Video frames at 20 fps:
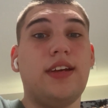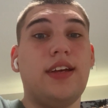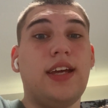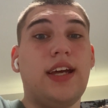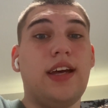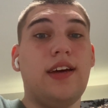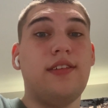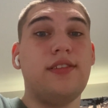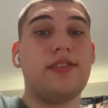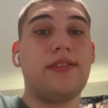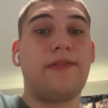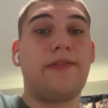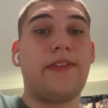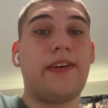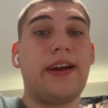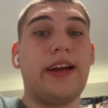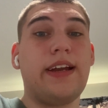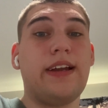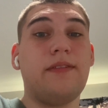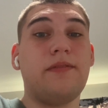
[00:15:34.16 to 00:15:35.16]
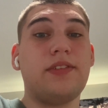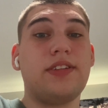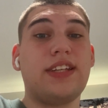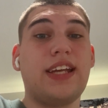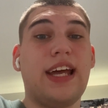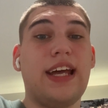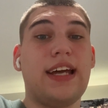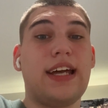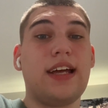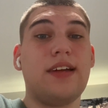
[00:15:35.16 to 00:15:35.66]
he was afraid it would
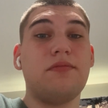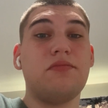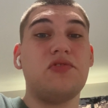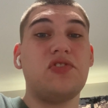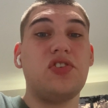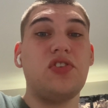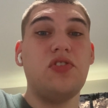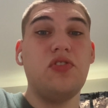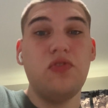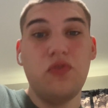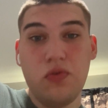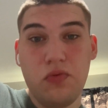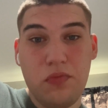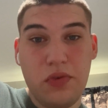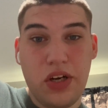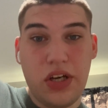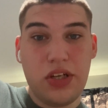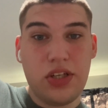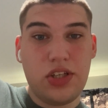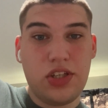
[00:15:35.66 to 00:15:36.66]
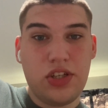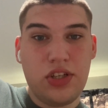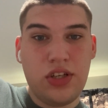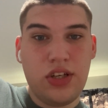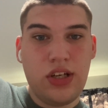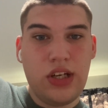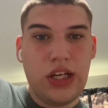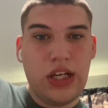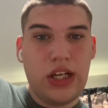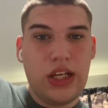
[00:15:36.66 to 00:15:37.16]
take up too much
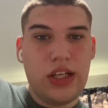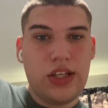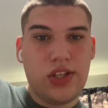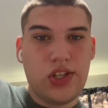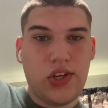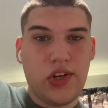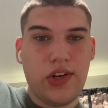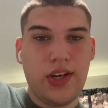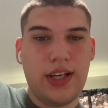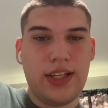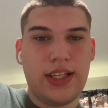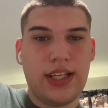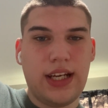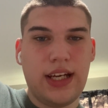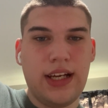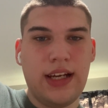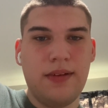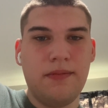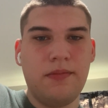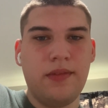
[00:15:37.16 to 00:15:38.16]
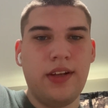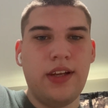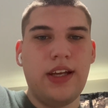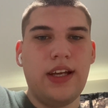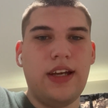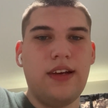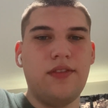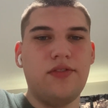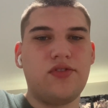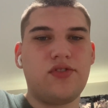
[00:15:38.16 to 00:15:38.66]
screen time.
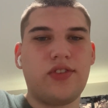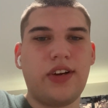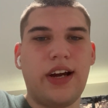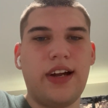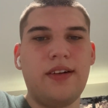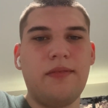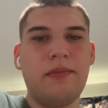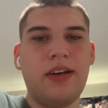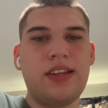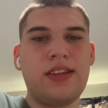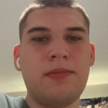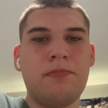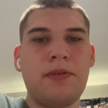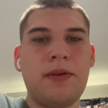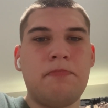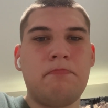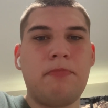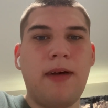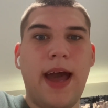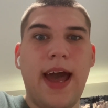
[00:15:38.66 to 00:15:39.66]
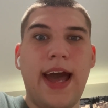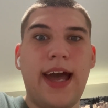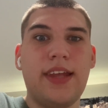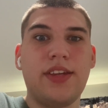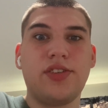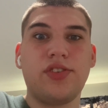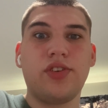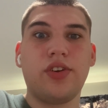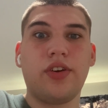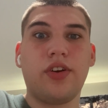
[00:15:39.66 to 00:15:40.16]
He was trying to make the big
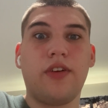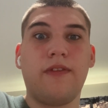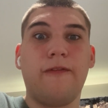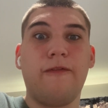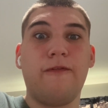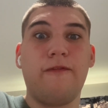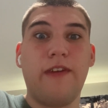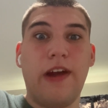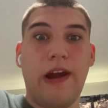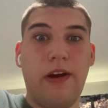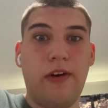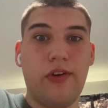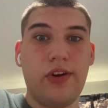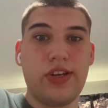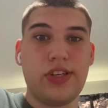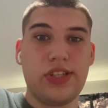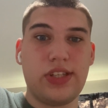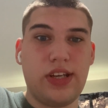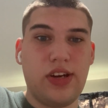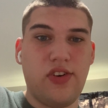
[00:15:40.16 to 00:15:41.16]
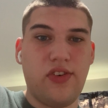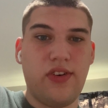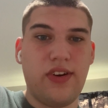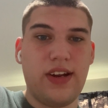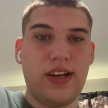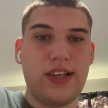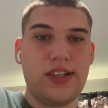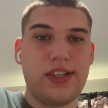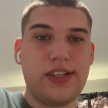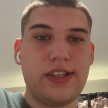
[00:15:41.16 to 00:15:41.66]
bads look very
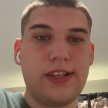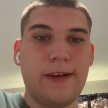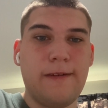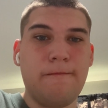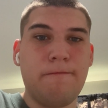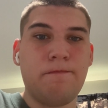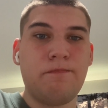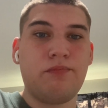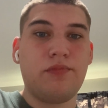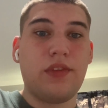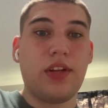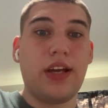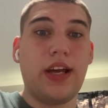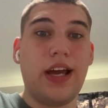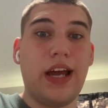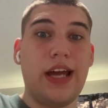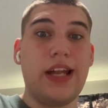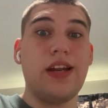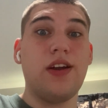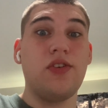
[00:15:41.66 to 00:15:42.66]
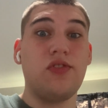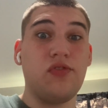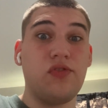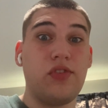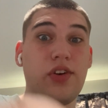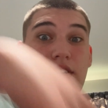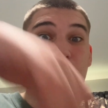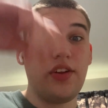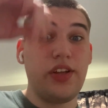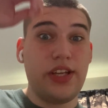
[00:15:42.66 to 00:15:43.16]
serious, and it
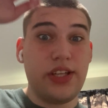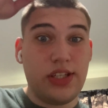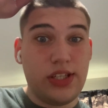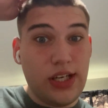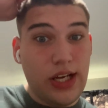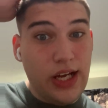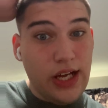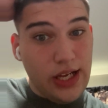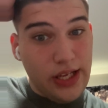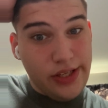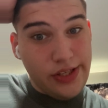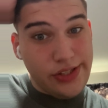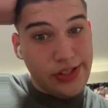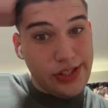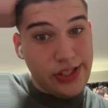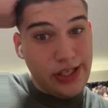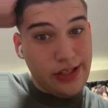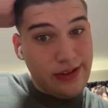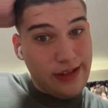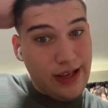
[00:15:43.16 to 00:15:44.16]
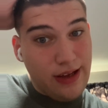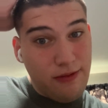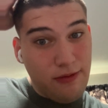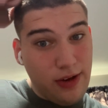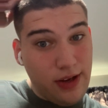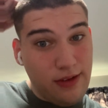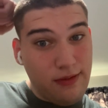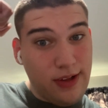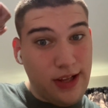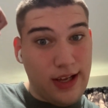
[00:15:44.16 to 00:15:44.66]
really does seem that
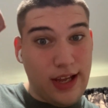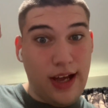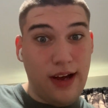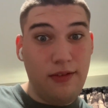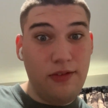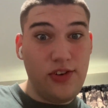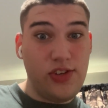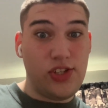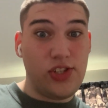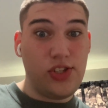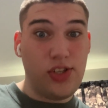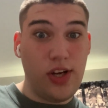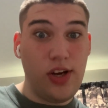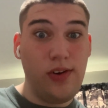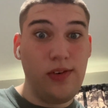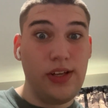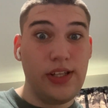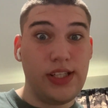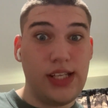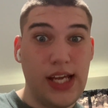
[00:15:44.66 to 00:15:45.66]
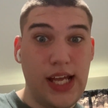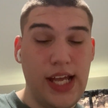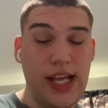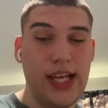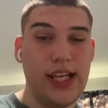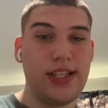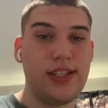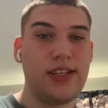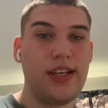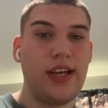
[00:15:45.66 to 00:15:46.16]
way. Like, I was so
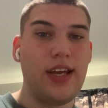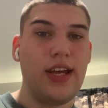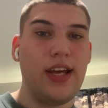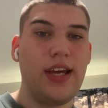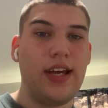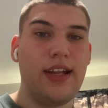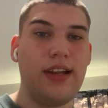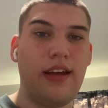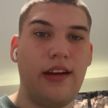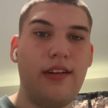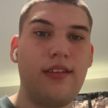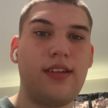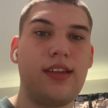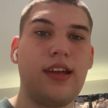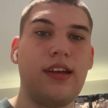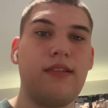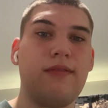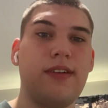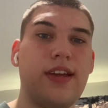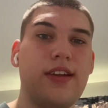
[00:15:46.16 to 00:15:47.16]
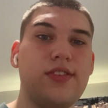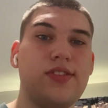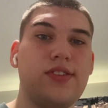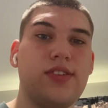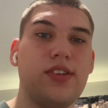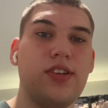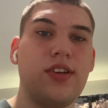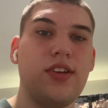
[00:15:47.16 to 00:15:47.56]
intense and everything because